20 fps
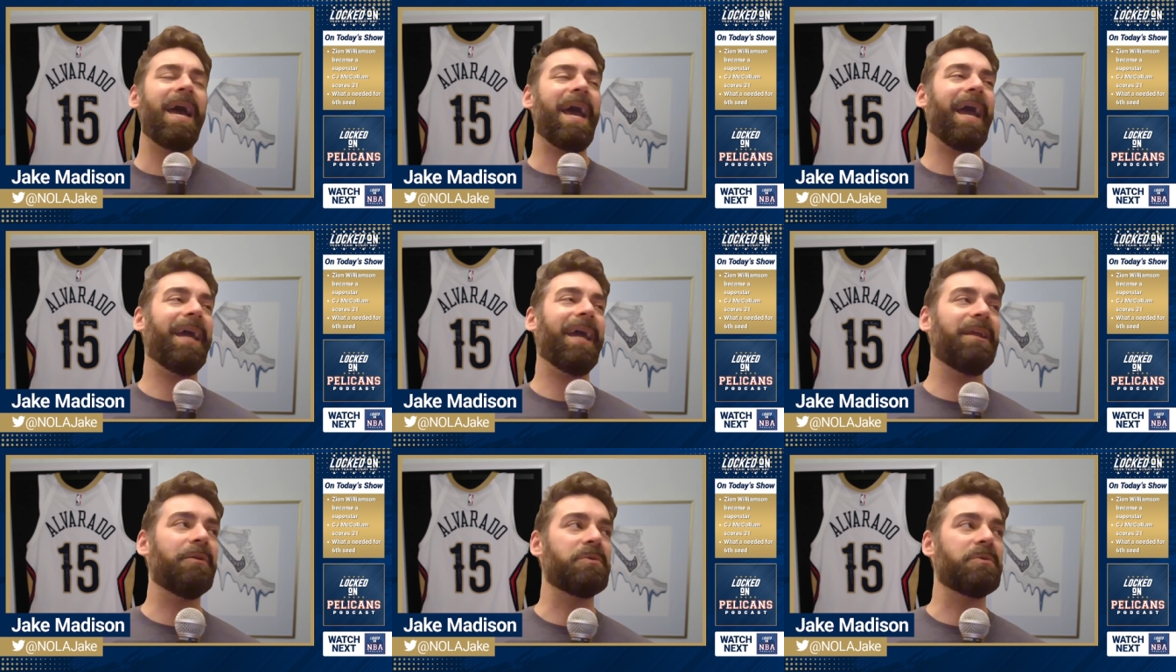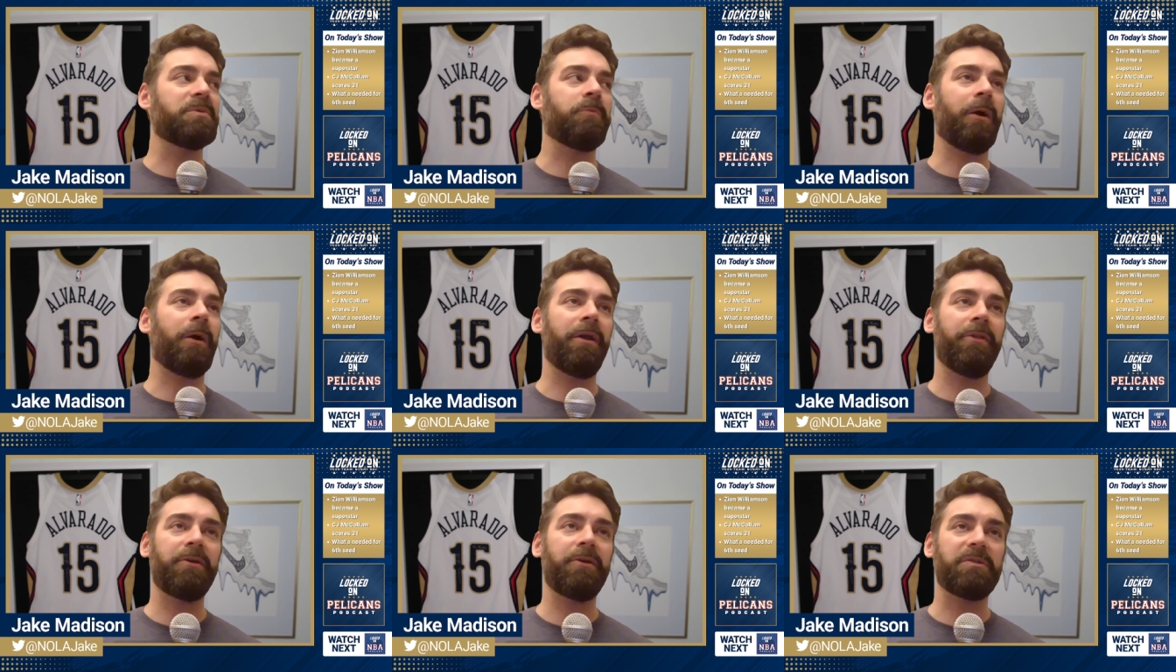And it was
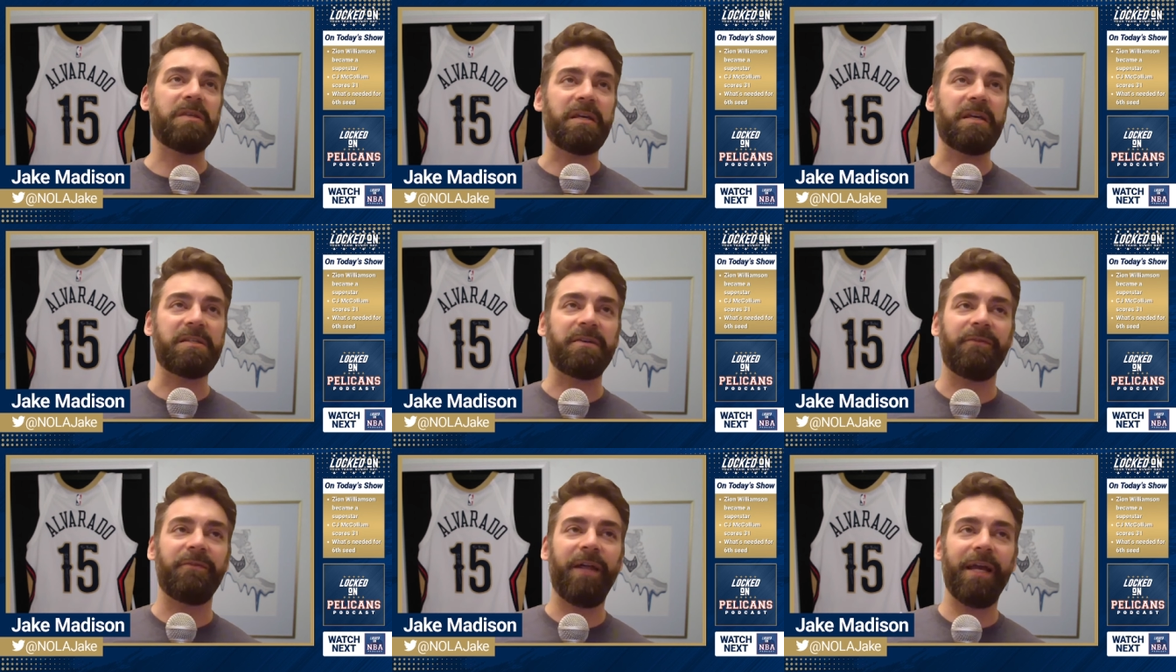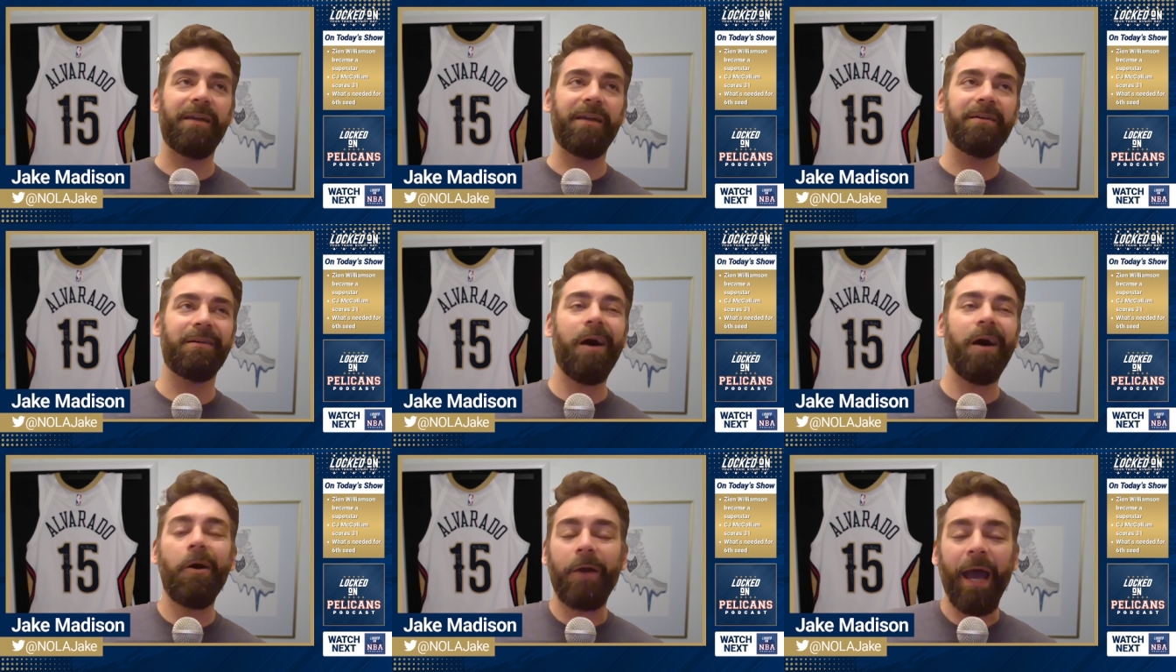one of those things of like,
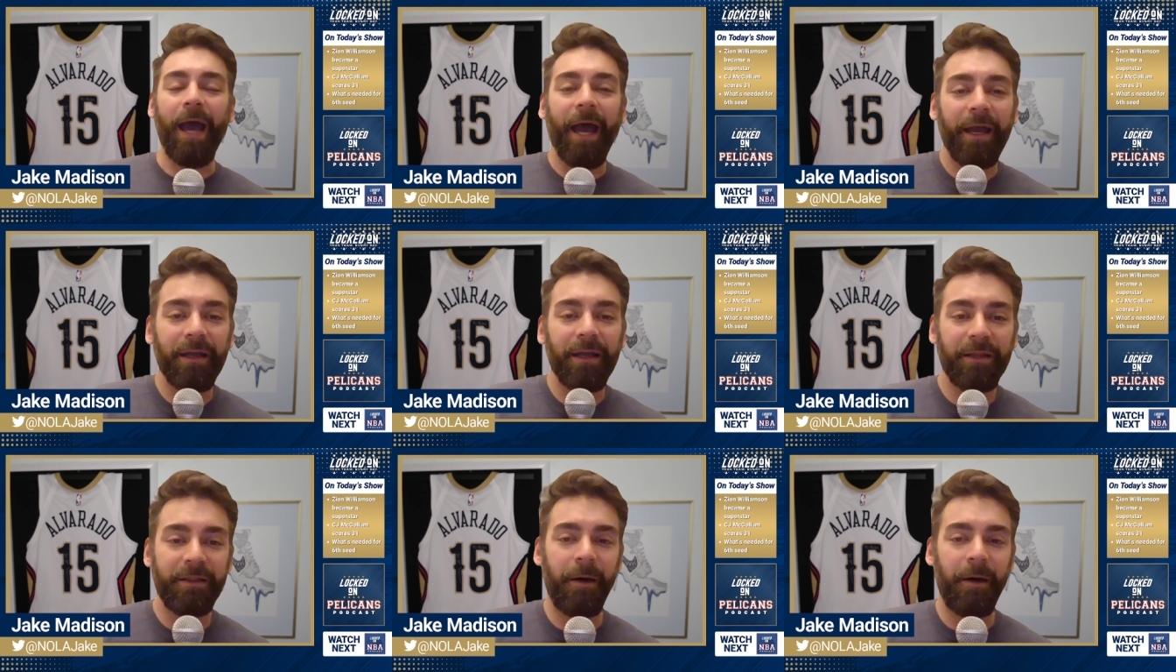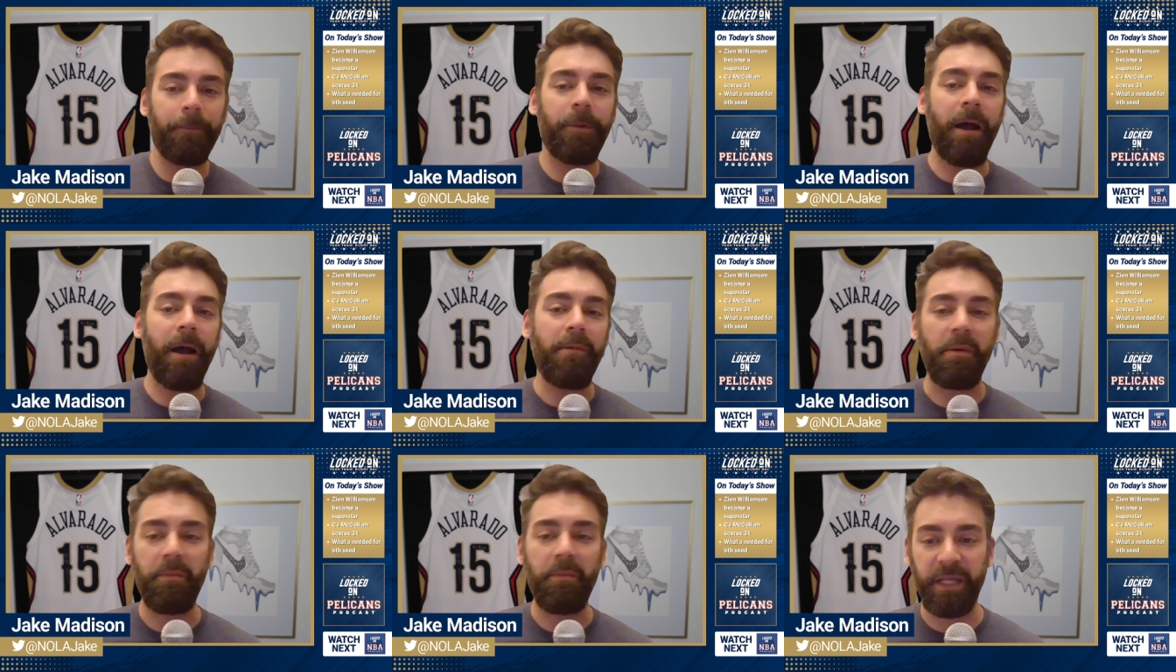okay, they'll
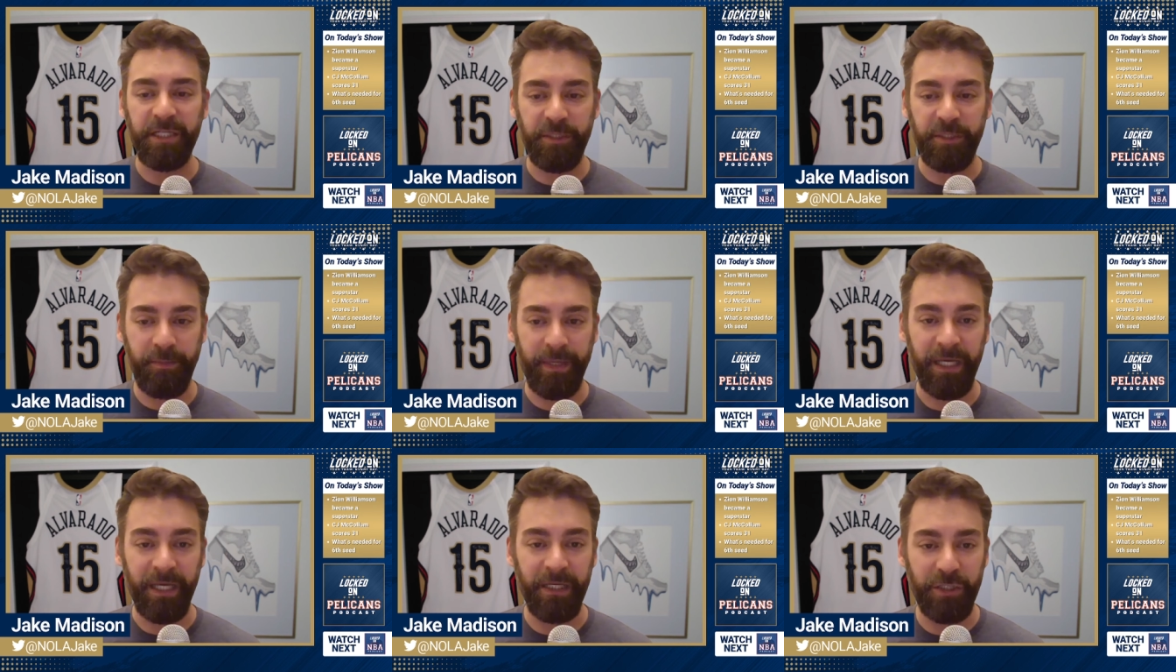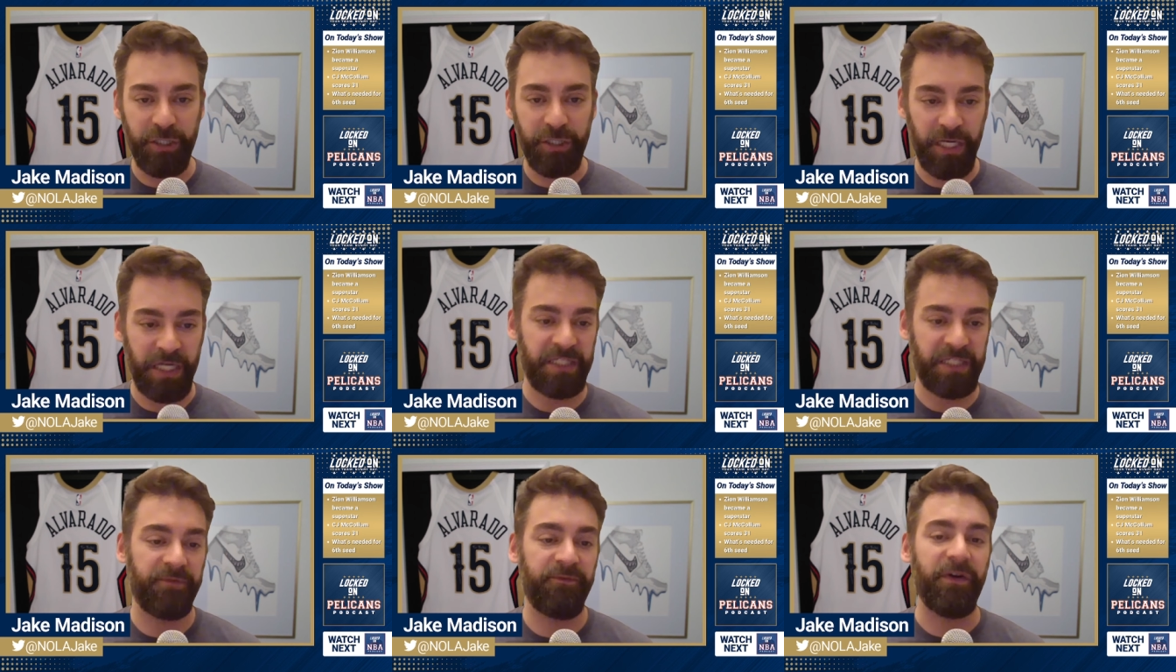probably be
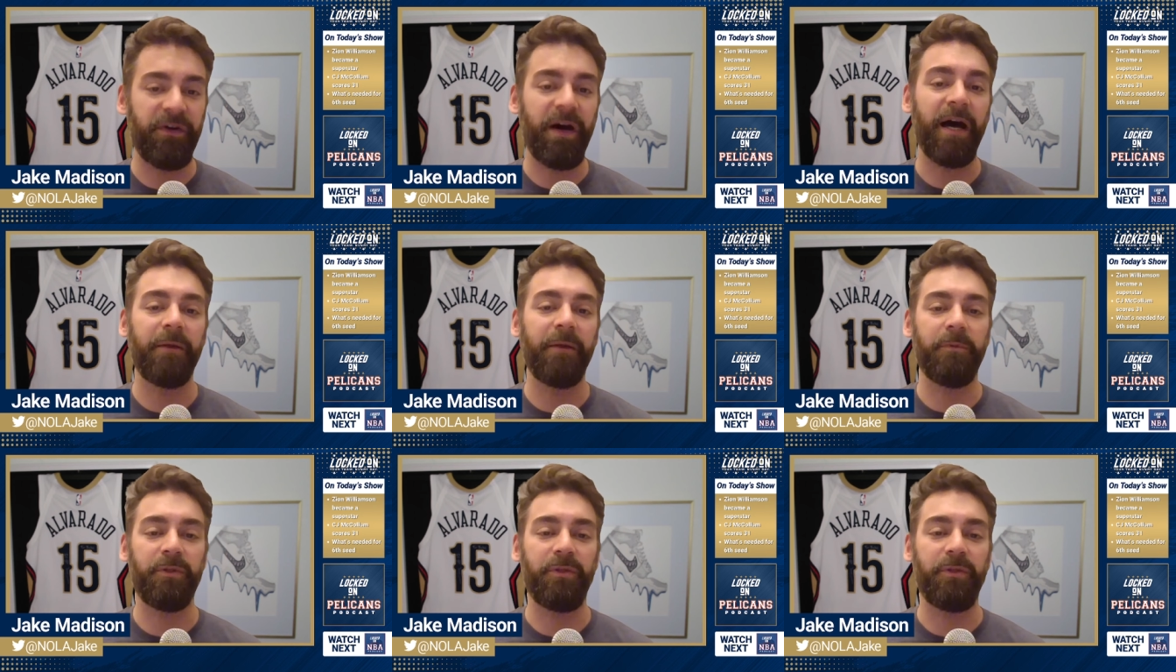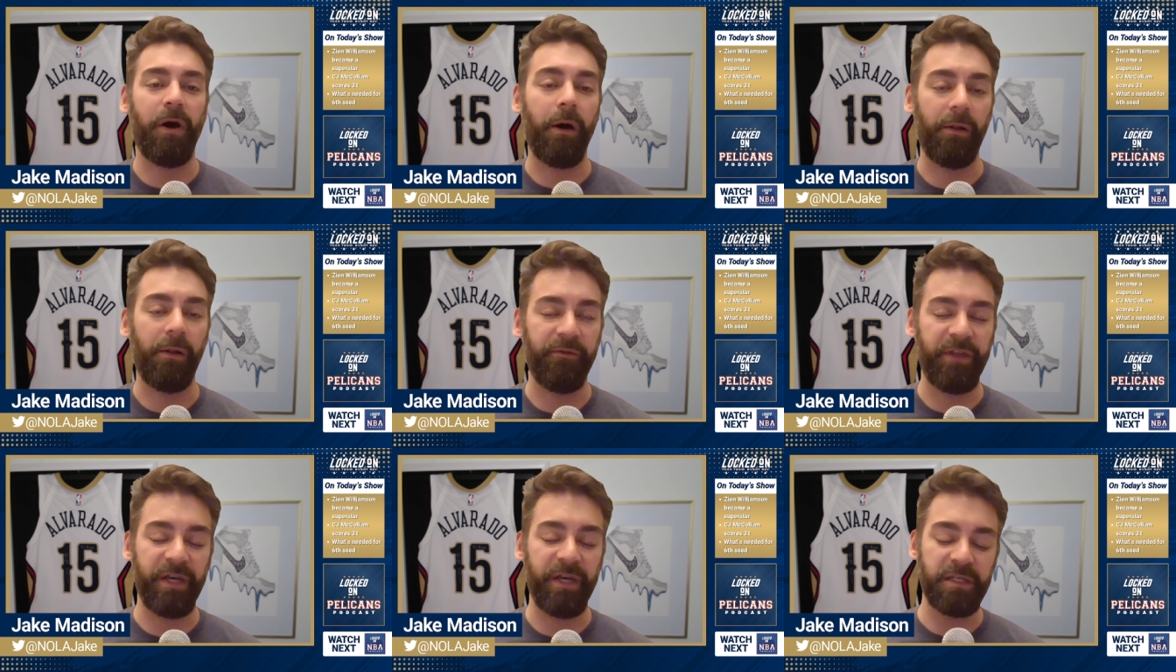just fine with
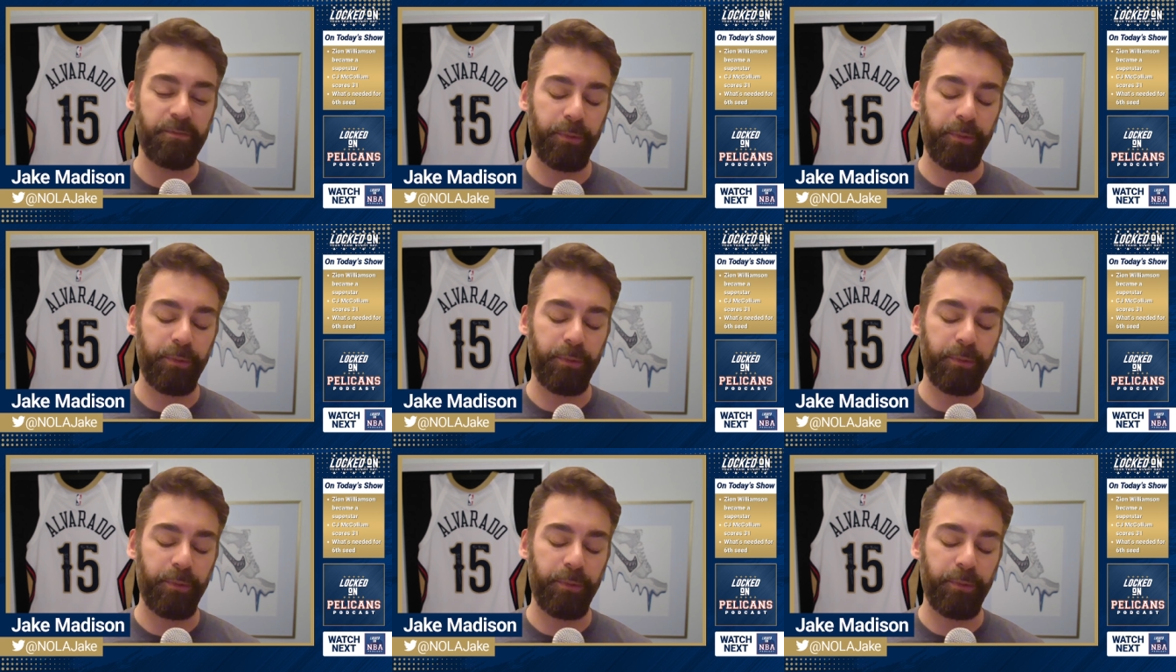all of this.